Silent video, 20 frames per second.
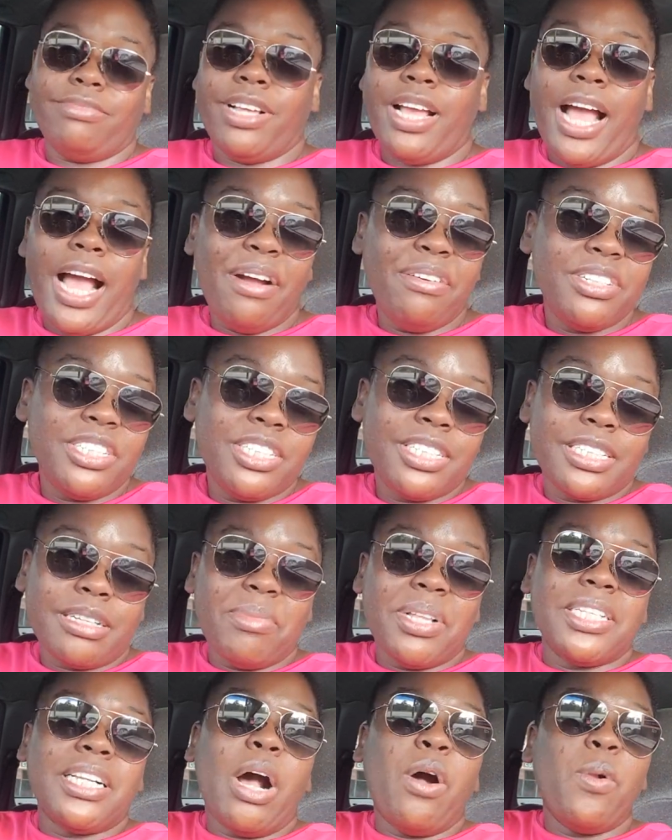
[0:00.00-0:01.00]
I will just
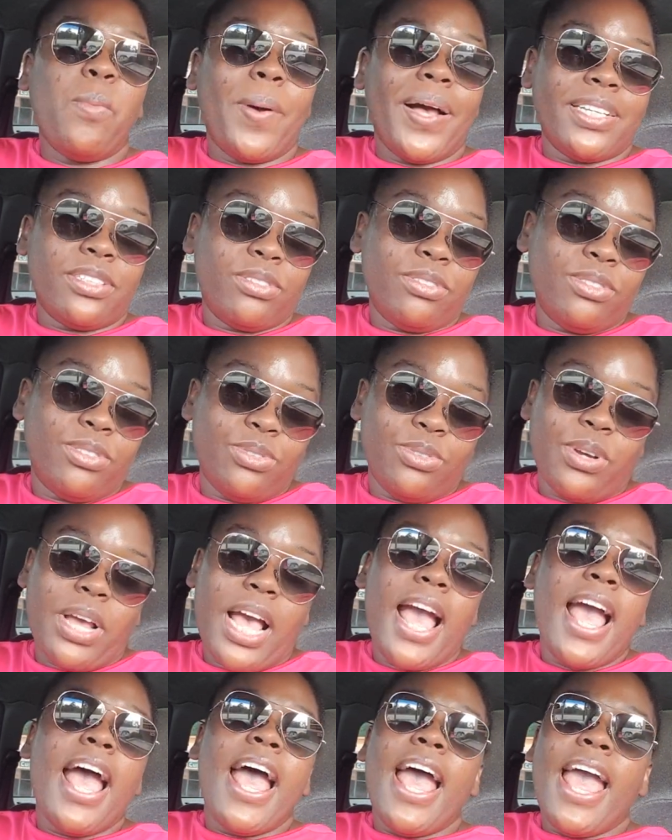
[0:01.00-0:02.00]
something that I will pass on to
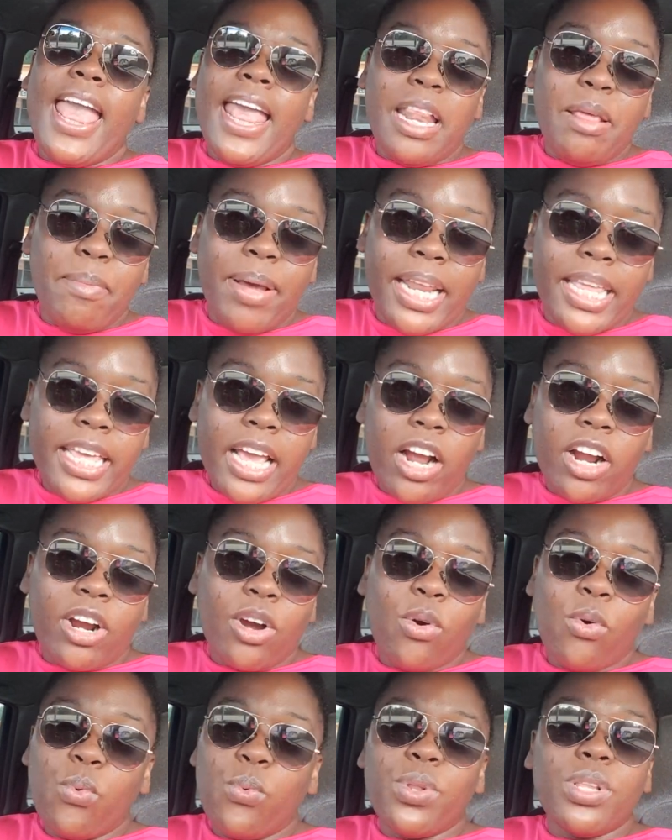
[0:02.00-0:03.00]
anybody
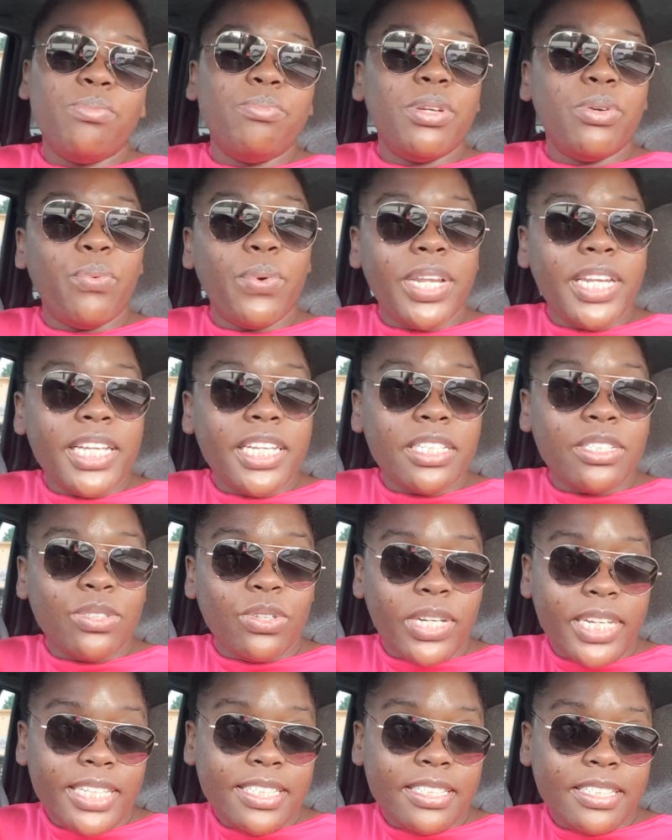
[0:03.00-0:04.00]
younger who will be willing
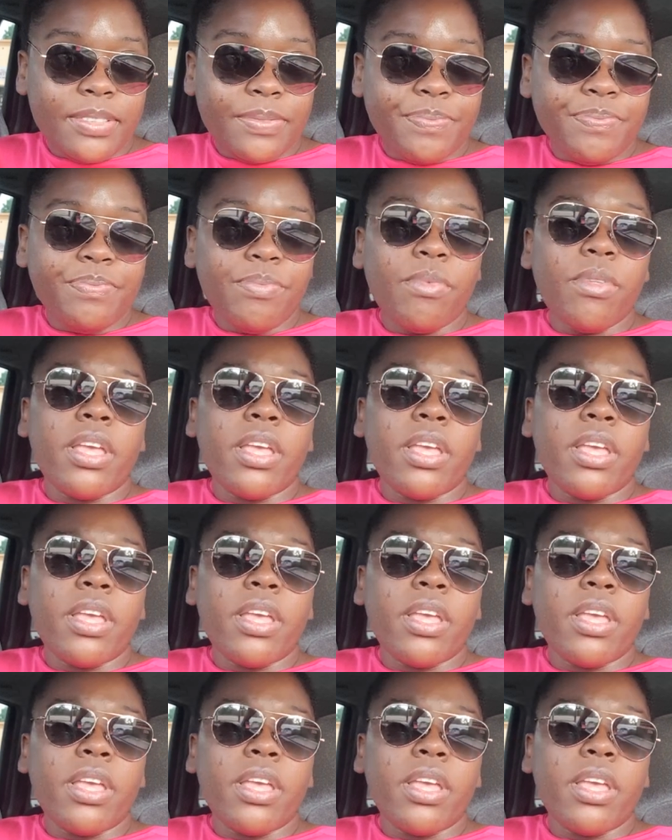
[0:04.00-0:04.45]
to listen.